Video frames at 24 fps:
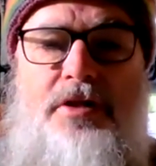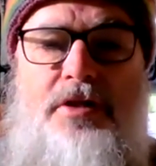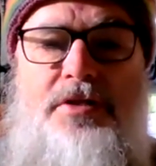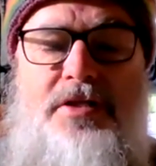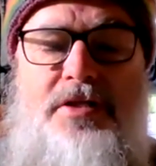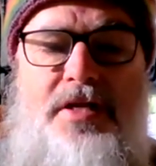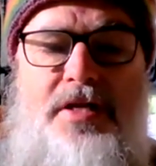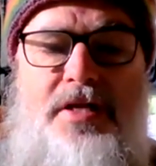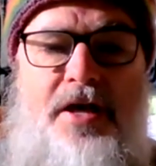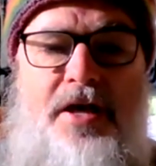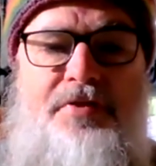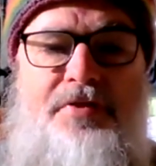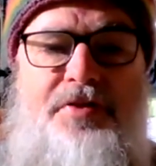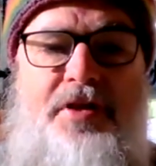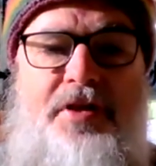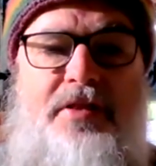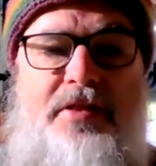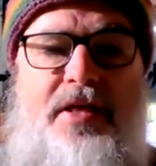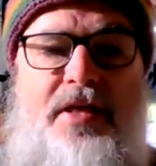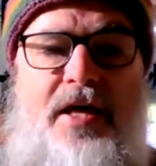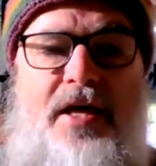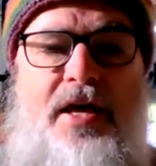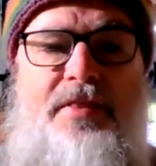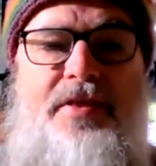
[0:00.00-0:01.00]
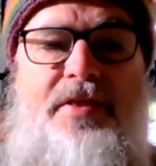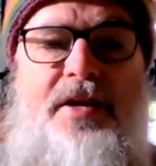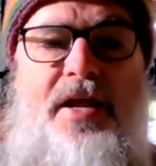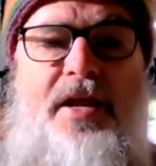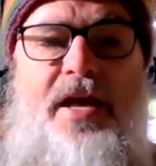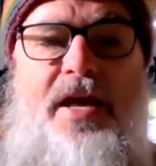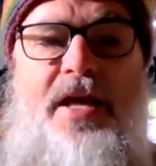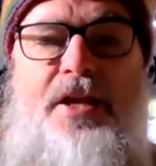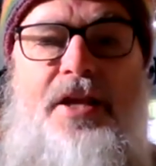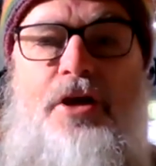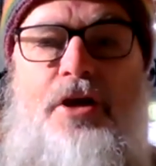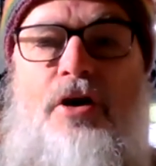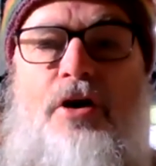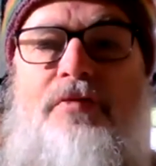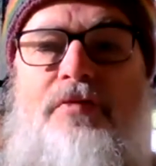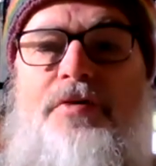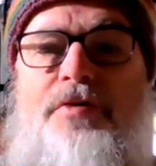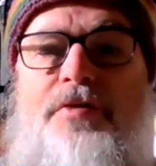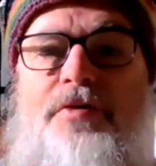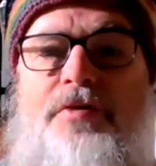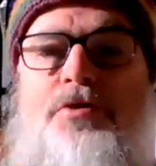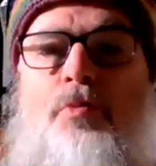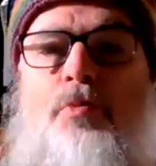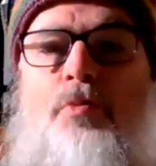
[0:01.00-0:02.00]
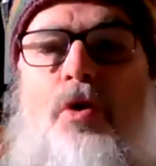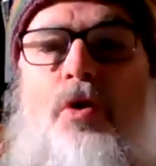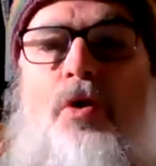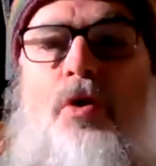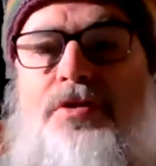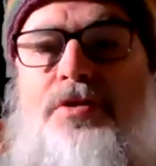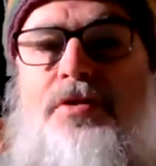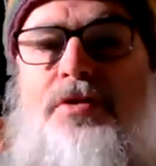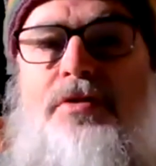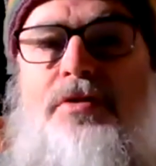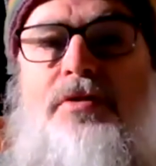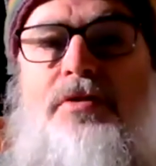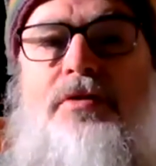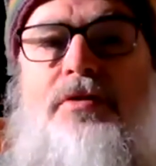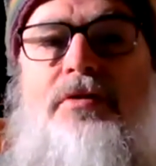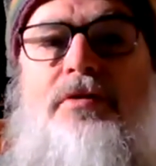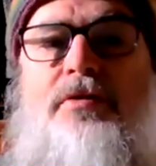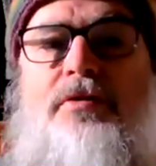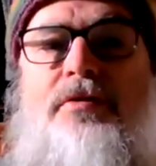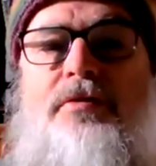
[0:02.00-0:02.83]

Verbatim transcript: There's nothing there that any of us wants.